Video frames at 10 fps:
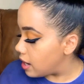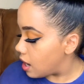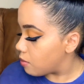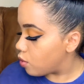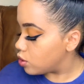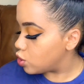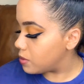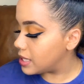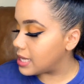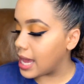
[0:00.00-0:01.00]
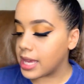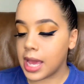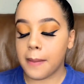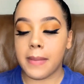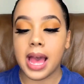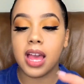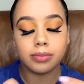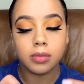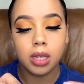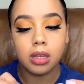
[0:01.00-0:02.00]
I'm going to be taking my
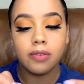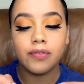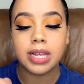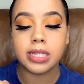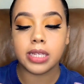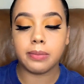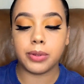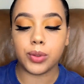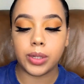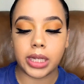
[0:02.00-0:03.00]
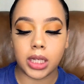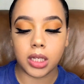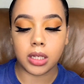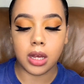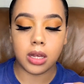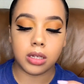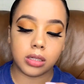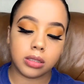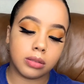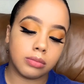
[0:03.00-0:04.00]
Fenty Beauty
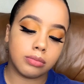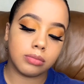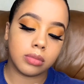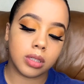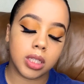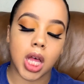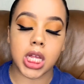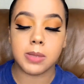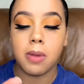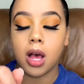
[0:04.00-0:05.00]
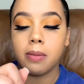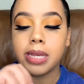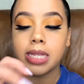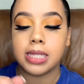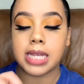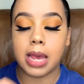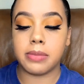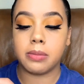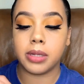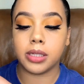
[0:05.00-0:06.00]
Gloss Bomb in
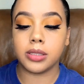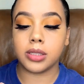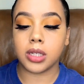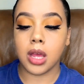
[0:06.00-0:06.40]
Diamond Milk.